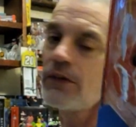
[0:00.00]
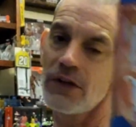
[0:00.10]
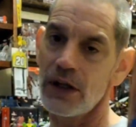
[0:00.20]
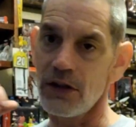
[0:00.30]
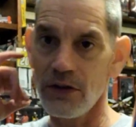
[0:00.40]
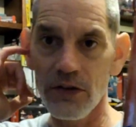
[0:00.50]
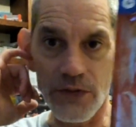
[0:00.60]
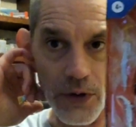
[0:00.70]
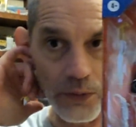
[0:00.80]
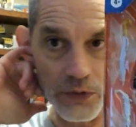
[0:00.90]
it's on his
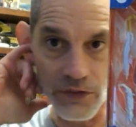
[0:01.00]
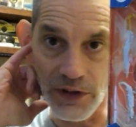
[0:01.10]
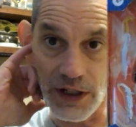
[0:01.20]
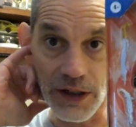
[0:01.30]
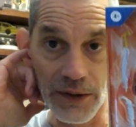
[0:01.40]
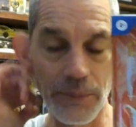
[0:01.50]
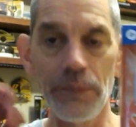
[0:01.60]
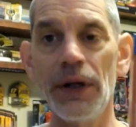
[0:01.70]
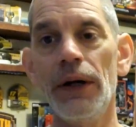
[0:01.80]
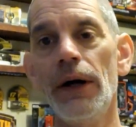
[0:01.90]
throne over there.
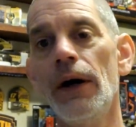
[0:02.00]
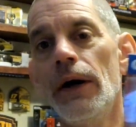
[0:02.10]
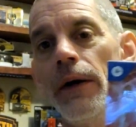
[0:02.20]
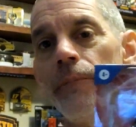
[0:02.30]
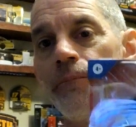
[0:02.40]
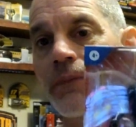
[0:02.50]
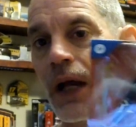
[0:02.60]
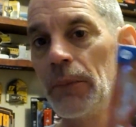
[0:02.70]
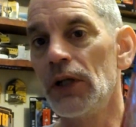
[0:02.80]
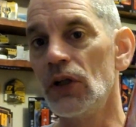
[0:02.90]
But um,
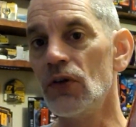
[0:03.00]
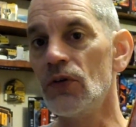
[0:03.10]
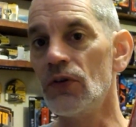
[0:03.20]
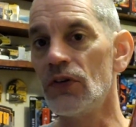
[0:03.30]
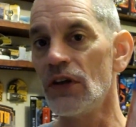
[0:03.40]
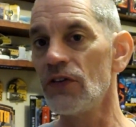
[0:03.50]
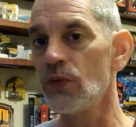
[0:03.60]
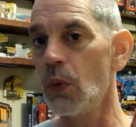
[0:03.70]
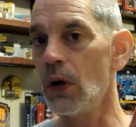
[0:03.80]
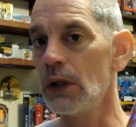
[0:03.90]
I'm going to use
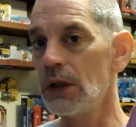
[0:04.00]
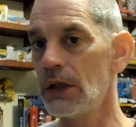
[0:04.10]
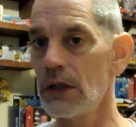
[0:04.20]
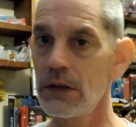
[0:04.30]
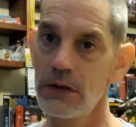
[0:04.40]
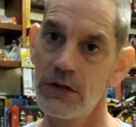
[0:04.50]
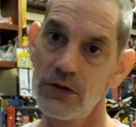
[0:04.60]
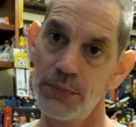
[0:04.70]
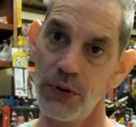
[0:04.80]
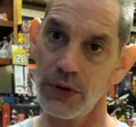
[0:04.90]
this one
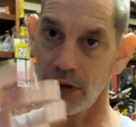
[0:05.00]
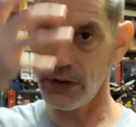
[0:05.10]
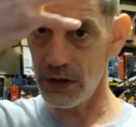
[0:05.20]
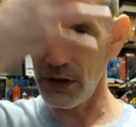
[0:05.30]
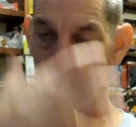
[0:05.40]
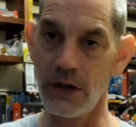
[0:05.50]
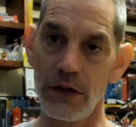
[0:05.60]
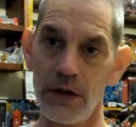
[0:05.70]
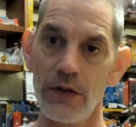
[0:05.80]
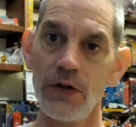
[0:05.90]
to put
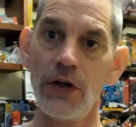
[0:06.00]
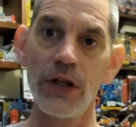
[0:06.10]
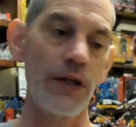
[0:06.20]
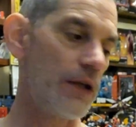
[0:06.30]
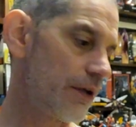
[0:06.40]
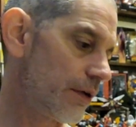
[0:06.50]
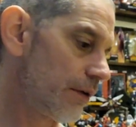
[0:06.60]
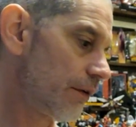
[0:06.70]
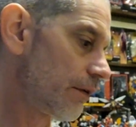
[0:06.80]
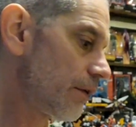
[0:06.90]
the hooded
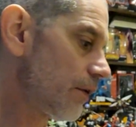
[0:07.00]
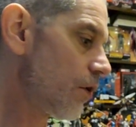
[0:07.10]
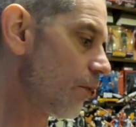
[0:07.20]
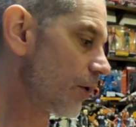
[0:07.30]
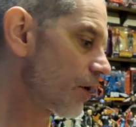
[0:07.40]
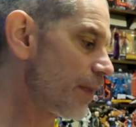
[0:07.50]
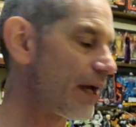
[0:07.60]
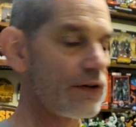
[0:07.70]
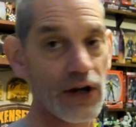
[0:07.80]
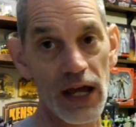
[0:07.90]
Cobra
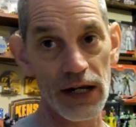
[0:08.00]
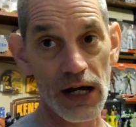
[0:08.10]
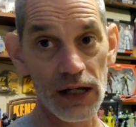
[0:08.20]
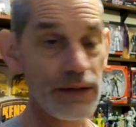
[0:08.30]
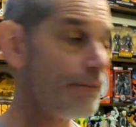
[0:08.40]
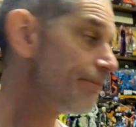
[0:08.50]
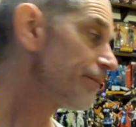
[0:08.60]
Commander head on